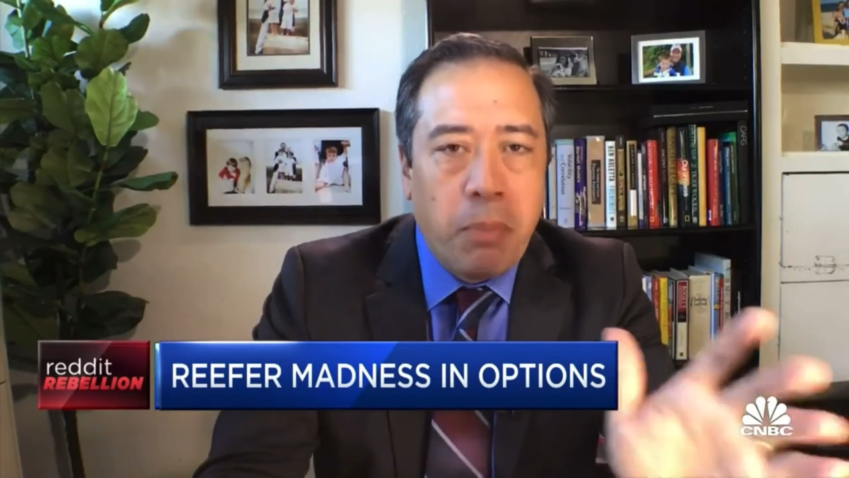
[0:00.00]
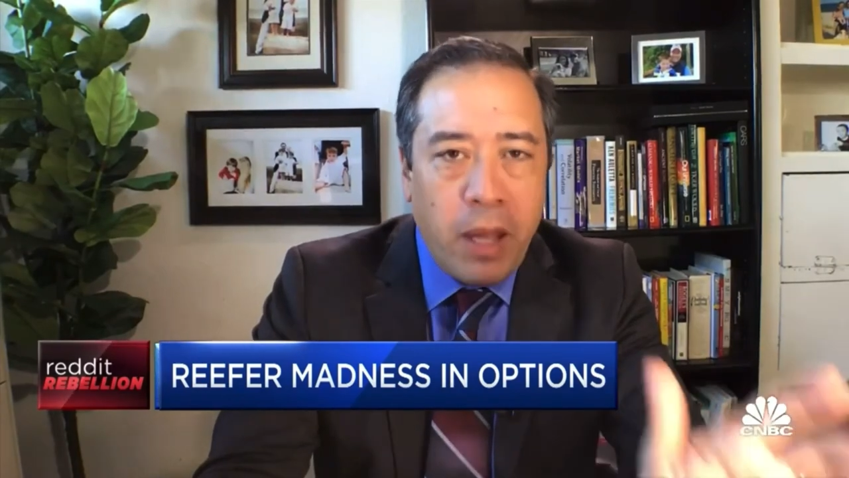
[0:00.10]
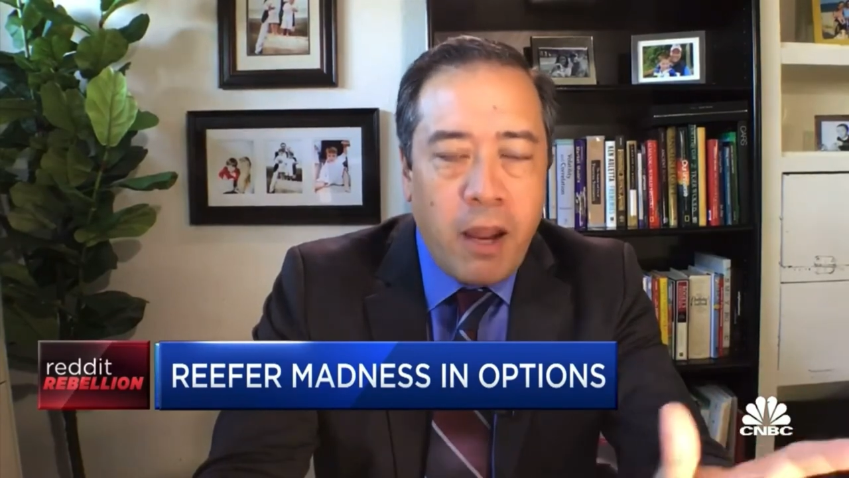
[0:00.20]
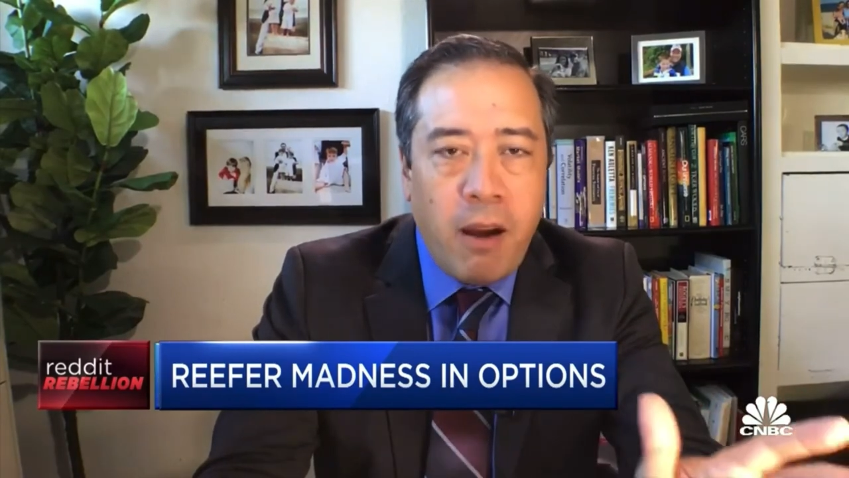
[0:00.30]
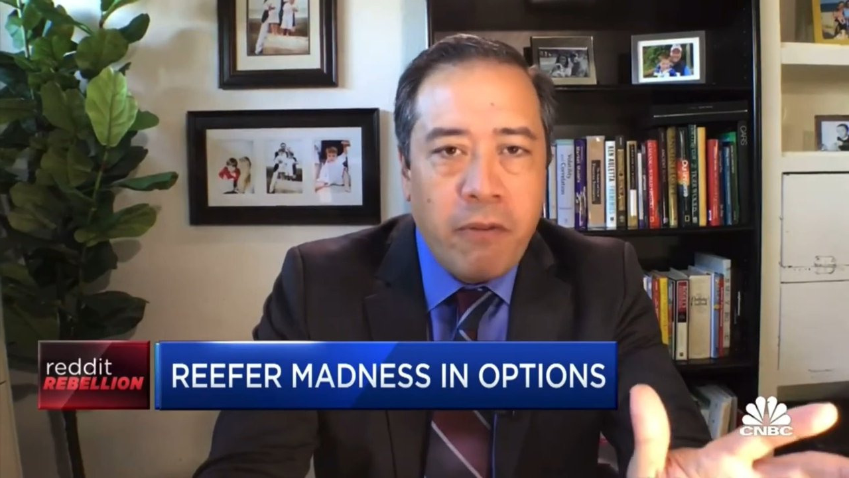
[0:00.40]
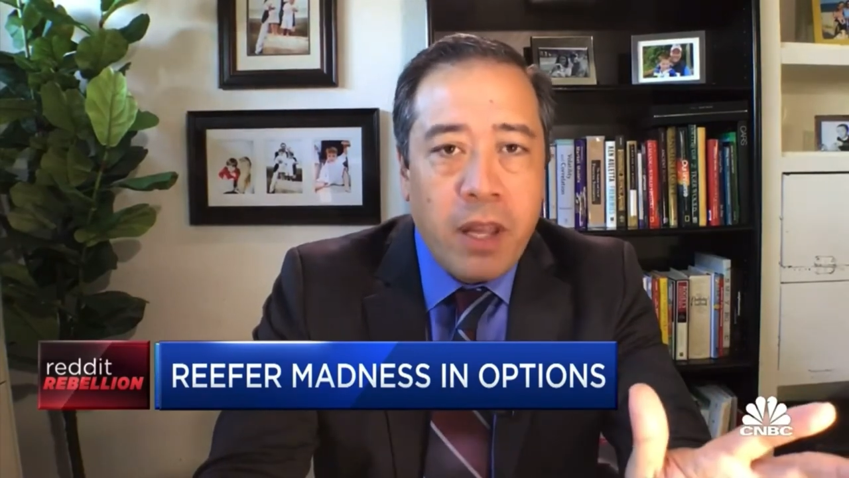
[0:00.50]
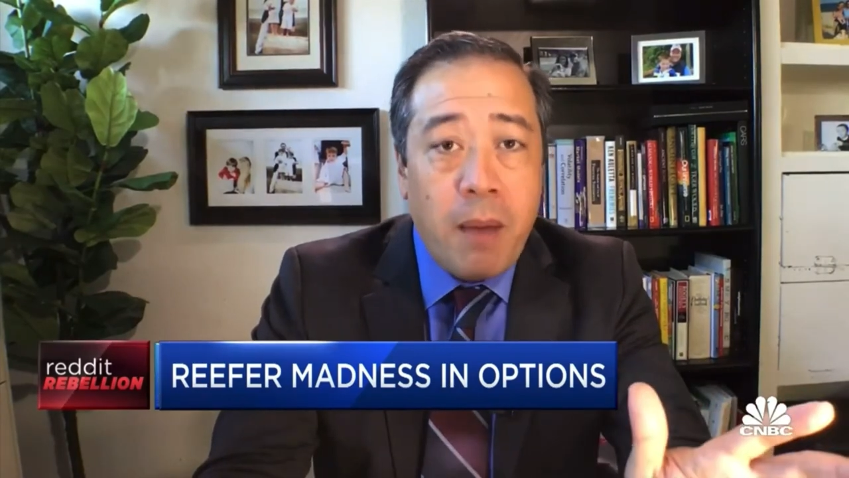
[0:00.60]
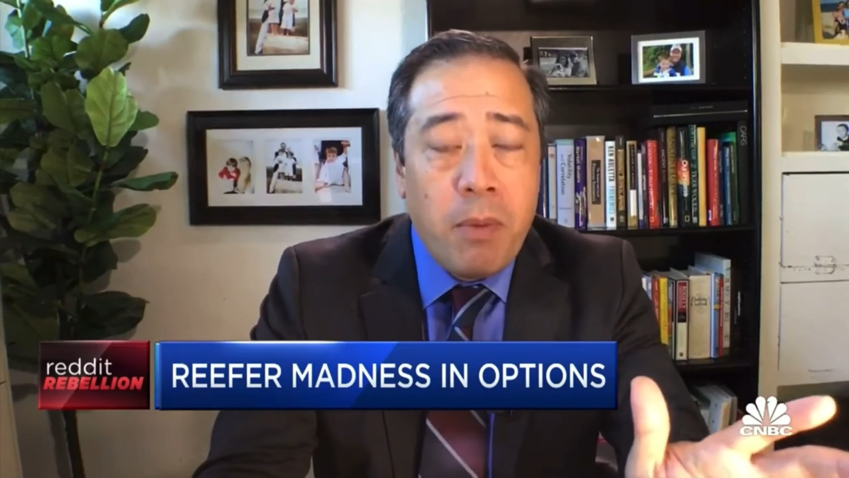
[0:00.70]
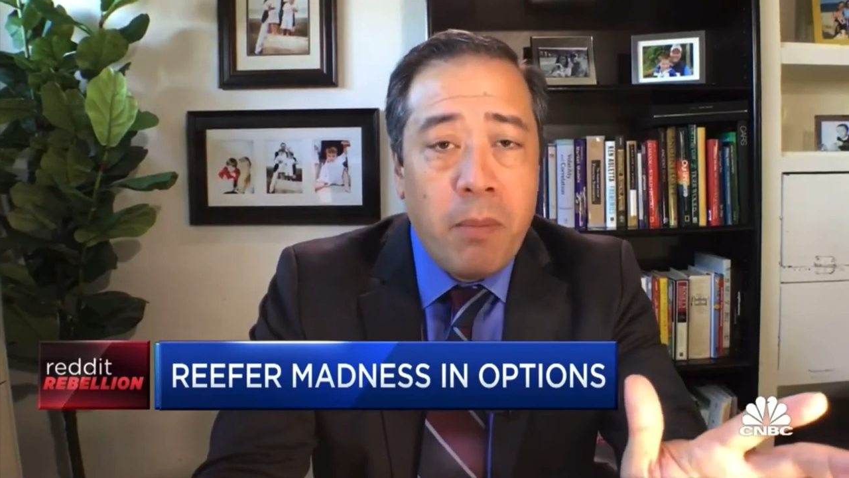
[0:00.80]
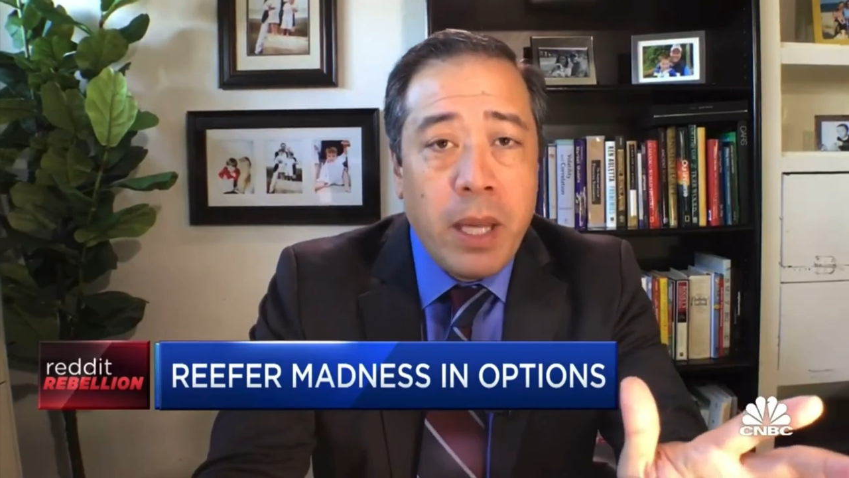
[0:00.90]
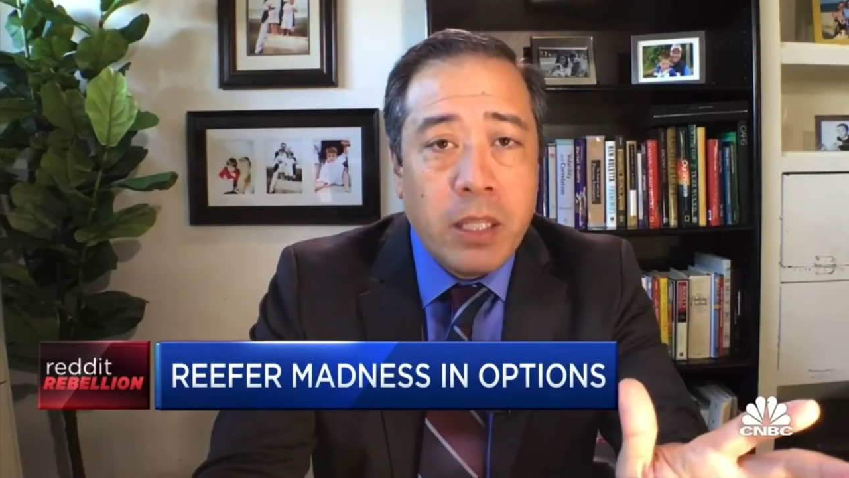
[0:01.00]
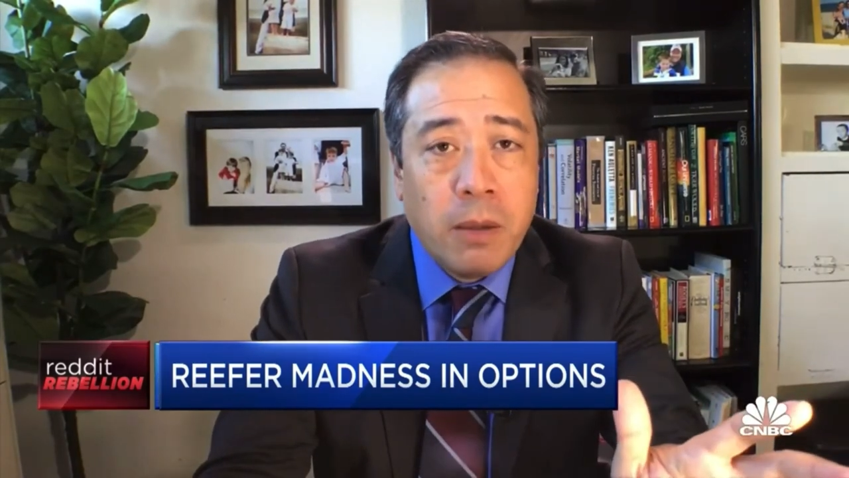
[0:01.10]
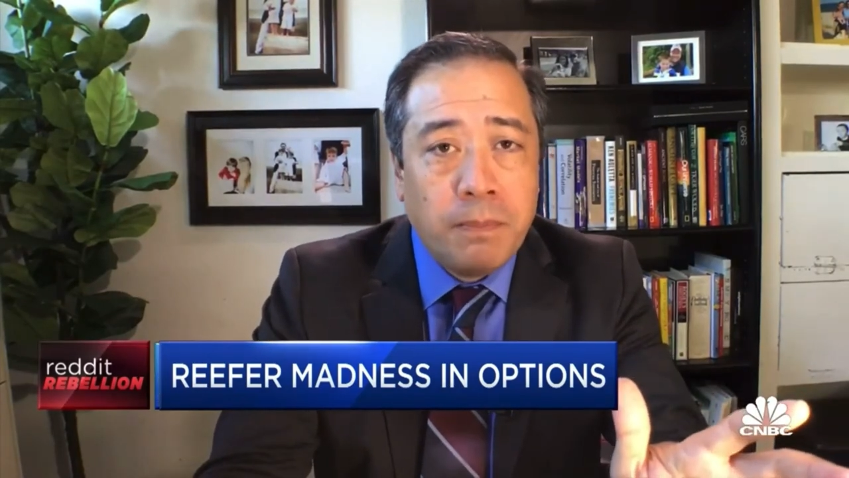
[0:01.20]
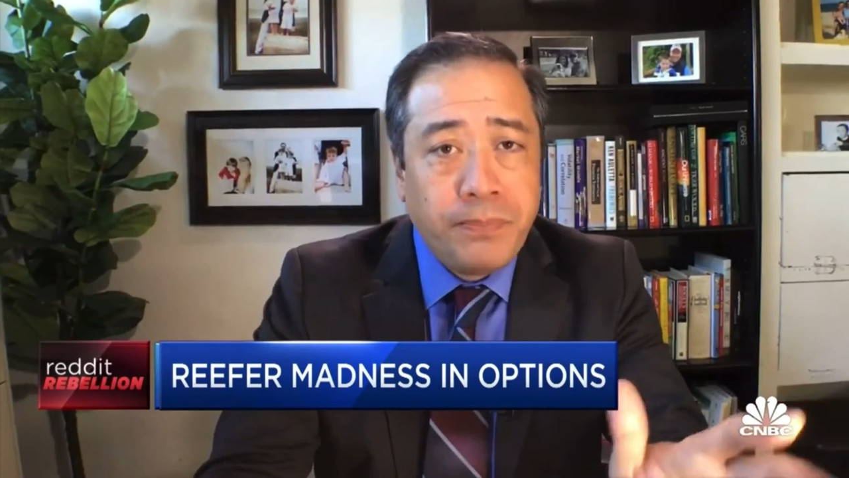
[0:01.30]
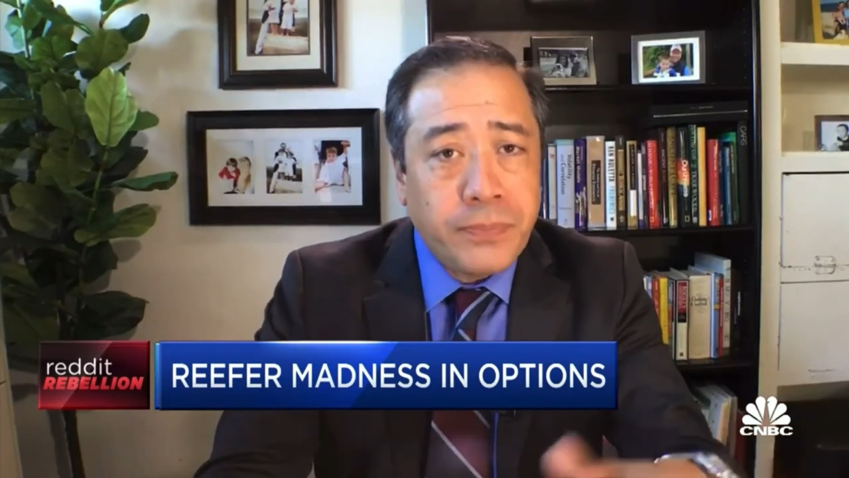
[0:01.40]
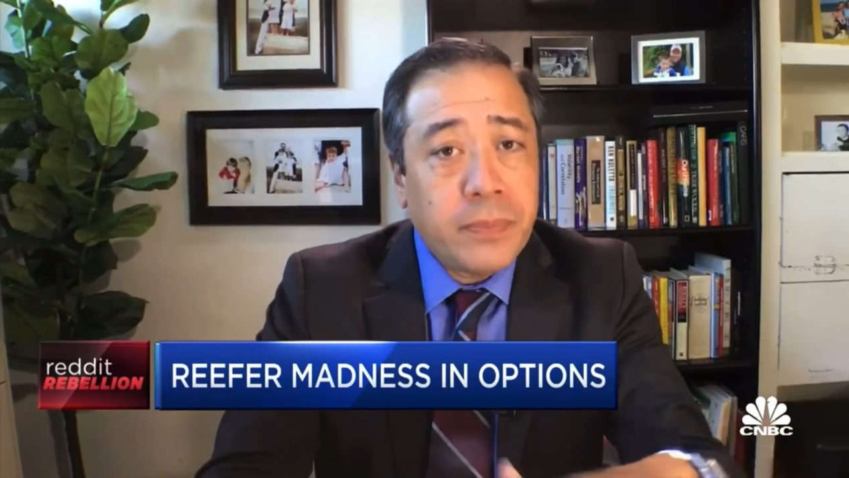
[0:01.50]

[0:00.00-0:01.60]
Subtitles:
play off of that momentum.